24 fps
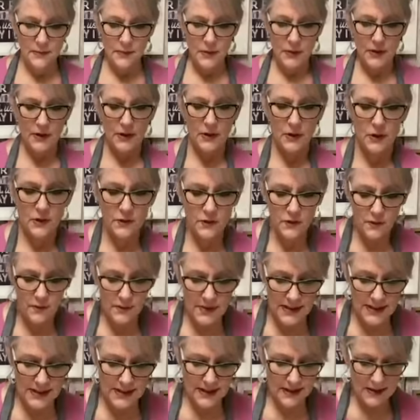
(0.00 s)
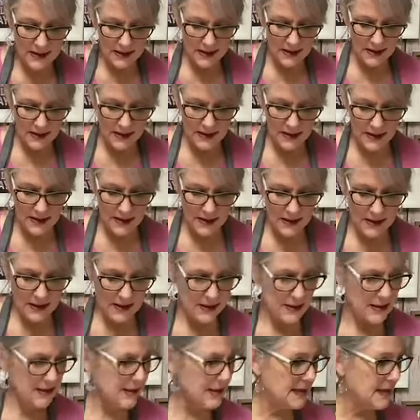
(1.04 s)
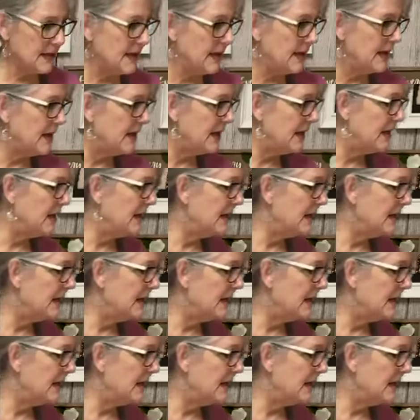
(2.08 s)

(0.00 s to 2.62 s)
put it over my design.